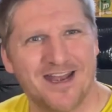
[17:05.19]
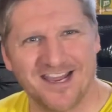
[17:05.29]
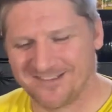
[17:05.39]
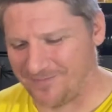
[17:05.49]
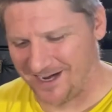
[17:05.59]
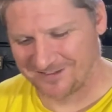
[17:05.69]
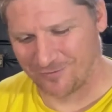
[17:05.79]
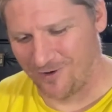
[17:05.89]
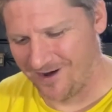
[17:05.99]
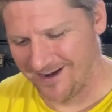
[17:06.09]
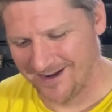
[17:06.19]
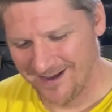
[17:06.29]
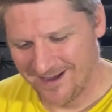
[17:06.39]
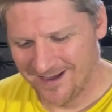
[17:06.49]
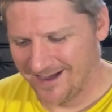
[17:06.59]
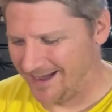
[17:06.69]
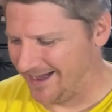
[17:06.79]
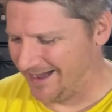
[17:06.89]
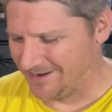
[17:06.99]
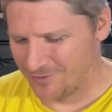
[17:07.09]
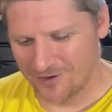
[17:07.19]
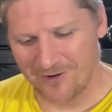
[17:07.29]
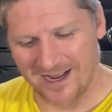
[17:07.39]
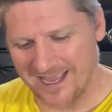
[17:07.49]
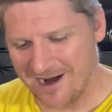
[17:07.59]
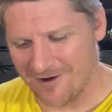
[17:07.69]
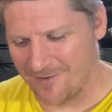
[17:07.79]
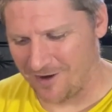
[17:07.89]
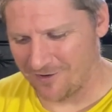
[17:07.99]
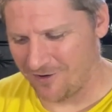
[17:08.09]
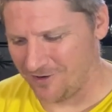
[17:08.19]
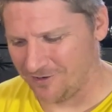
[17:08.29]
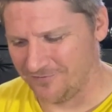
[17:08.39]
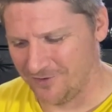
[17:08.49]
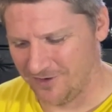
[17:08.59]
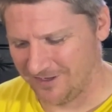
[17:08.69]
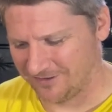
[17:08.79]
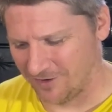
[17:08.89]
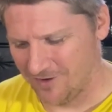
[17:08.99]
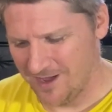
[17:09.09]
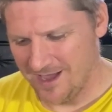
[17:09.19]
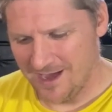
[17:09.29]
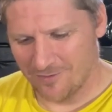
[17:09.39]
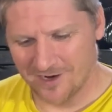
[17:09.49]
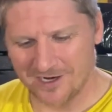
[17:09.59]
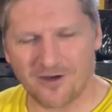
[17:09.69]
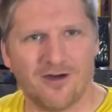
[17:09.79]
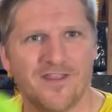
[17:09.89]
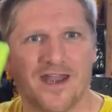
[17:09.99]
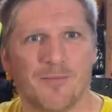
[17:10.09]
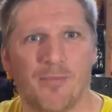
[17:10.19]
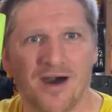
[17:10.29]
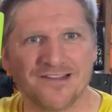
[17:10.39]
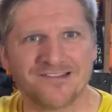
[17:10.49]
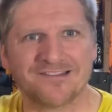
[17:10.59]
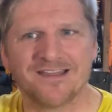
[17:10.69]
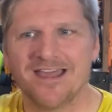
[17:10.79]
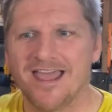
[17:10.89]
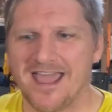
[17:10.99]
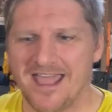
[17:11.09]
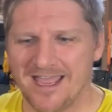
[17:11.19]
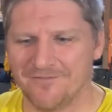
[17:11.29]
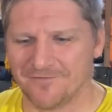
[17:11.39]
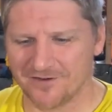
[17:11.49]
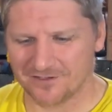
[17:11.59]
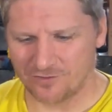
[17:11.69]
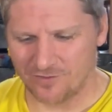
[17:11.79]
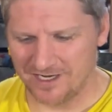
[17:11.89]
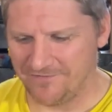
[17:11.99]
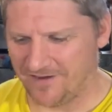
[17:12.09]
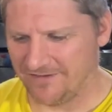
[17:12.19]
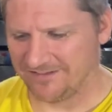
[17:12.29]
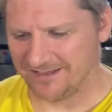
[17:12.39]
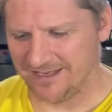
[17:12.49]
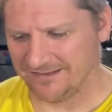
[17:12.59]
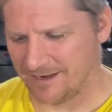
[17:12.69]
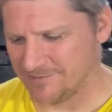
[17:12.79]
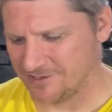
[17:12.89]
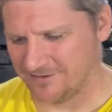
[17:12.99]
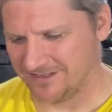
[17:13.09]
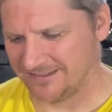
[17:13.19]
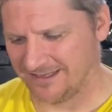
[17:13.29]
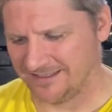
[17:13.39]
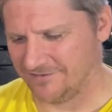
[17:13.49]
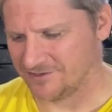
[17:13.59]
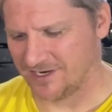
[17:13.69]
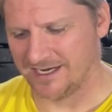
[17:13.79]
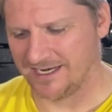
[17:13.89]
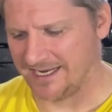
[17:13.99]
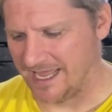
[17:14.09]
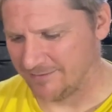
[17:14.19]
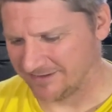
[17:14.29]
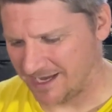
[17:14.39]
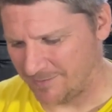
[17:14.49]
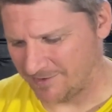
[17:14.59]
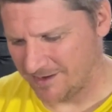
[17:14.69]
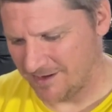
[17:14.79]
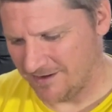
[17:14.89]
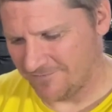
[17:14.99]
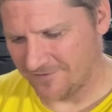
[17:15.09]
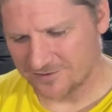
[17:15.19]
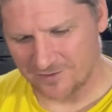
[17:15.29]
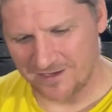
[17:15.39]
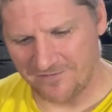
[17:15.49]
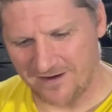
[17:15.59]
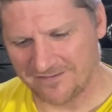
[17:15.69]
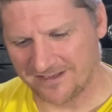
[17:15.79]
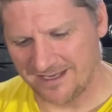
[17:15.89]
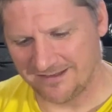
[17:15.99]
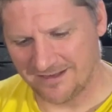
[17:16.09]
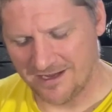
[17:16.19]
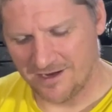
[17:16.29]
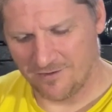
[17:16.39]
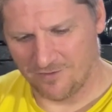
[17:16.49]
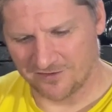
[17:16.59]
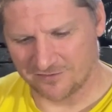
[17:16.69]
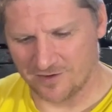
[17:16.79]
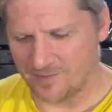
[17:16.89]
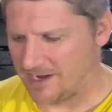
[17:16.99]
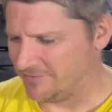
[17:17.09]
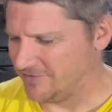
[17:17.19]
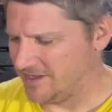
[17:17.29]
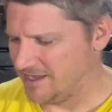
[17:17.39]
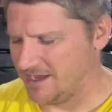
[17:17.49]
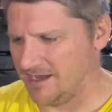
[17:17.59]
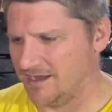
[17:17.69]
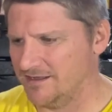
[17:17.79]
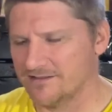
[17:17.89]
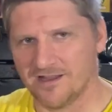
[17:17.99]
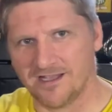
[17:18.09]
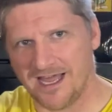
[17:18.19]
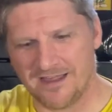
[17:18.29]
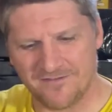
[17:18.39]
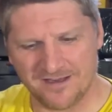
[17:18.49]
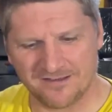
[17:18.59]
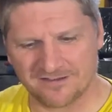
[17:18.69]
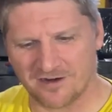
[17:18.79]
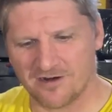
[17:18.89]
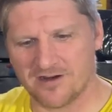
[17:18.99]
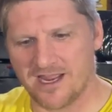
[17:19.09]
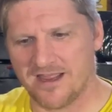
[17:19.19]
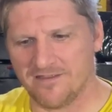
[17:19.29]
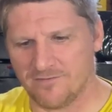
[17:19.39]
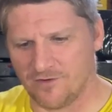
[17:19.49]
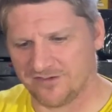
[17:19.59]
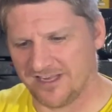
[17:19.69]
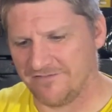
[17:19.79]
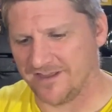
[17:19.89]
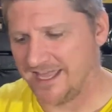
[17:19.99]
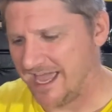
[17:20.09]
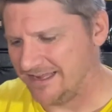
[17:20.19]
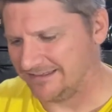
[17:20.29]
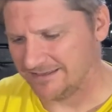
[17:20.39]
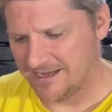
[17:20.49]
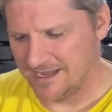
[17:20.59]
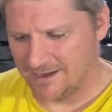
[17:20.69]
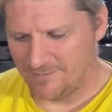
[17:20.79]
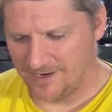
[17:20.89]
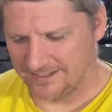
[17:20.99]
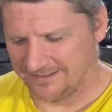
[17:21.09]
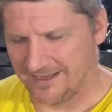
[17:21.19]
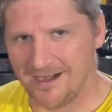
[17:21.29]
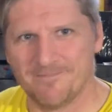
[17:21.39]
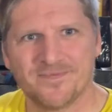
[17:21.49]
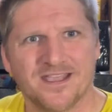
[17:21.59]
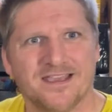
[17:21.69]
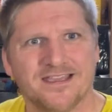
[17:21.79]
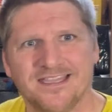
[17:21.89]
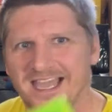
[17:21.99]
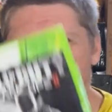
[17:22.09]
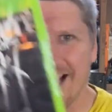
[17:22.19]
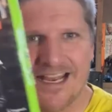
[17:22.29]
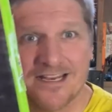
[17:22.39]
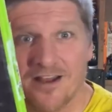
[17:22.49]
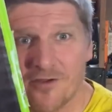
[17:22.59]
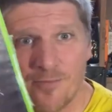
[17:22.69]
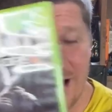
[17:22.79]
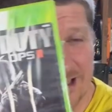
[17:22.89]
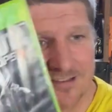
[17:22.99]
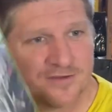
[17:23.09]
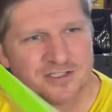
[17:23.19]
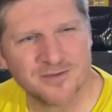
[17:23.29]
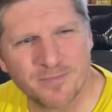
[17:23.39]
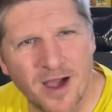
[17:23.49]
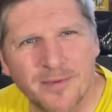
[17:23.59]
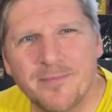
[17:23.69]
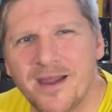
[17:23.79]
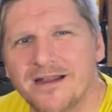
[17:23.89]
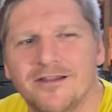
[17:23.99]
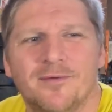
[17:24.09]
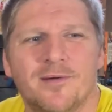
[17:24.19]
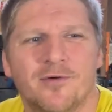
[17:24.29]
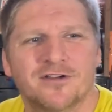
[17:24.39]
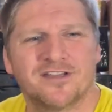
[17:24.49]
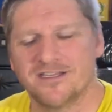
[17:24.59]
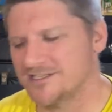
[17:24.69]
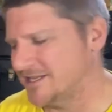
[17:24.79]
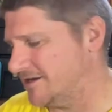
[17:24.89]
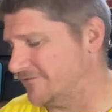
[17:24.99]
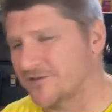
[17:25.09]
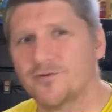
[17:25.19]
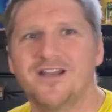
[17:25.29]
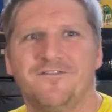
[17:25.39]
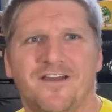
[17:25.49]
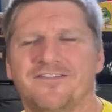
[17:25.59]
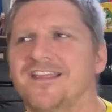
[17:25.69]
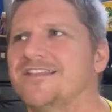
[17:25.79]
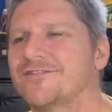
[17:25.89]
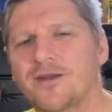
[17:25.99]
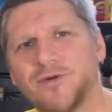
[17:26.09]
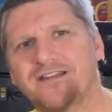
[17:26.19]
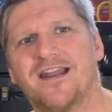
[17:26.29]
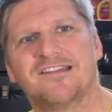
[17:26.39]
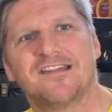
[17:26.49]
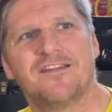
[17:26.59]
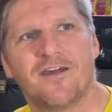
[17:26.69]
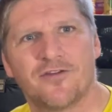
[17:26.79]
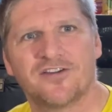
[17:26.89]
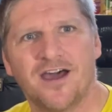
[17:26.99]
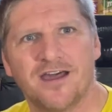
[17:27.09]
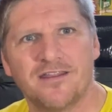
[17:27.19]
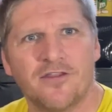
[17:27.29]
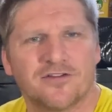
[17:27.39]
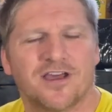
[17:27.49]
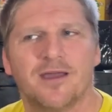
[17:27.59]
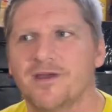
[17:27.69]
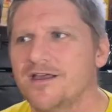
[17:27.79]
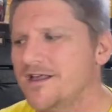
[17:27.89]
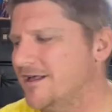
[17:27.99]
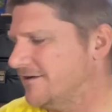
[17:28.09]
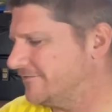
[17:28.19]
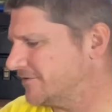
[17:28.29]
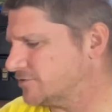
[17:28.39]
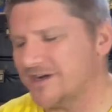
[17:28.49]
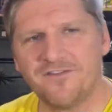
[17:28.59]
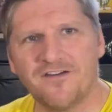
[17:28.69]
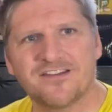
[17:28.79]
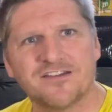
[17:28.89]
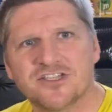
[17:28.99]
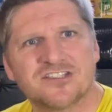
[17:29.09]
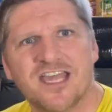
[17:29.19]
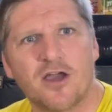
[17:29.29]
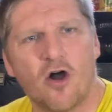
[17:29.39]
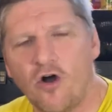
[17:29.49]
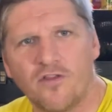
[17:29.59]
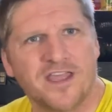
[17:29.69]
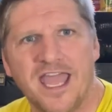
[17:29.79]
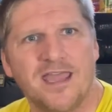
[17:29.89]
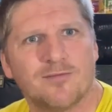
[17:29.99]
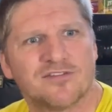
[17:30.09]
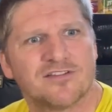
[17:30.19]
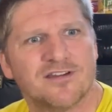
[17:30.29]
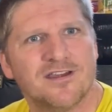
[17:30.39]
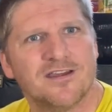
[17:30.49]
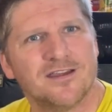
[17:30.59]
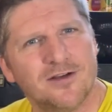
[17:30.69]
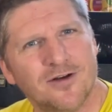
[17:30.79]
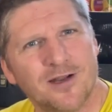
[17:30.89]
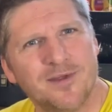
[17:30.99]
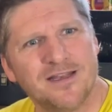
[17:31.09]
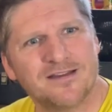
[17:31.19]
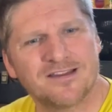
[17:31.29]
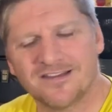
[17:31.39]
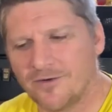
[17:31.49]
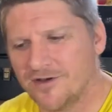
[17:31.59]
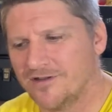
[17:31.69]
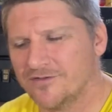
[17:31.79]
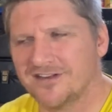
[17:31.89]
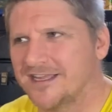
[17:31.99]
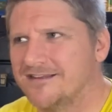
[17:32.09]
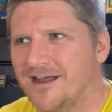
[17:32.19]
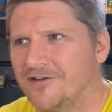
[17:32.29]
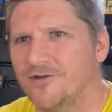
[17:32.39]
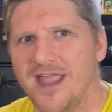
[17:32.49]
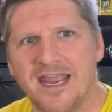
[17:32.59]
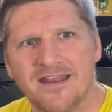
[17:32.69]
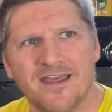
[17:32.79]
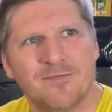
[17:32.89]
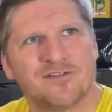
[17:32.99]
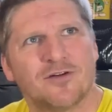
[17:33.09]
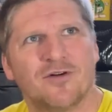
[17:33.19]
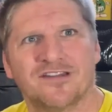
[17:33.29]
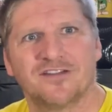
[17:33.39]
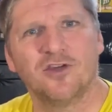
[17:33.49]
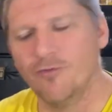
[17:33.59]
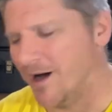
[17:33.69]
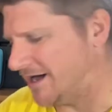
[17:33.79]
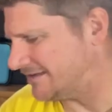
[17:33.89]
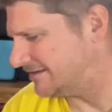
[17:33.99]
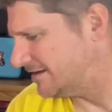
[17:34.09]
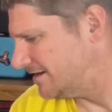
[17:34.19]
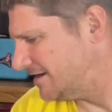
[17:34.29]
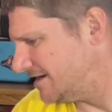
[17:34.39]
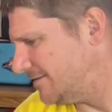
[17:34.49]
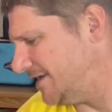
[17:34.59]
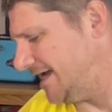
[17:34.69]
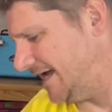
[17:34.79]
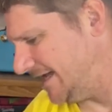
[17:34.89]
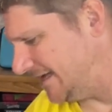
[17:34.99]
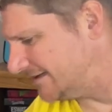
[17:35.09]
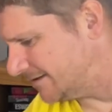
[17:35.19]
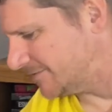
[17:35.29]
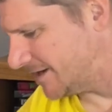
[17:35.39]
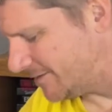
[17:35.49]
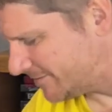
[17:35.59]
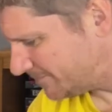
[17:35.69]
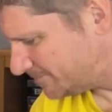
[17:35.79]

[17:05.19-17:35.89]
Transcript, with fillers: own an Xbox One, uh, nor do I care about Call of Duty. So we're gonna call that a bust. And for 25 cents, I'm sure this doesn't even trade into GameStop. For 25 cents, we'll strip out the, uh, the live insert and we'll save the case. But um, yeah, again, another bust. We should have probably paid a little bit more attention there. And for 25 cents, like what did I say the other time? The other time, for 25 cents, just take all the games. You know what I mean? Because that would there was like I don't know eight of them, so what? Like two bucks. I'm an idiot sometimes.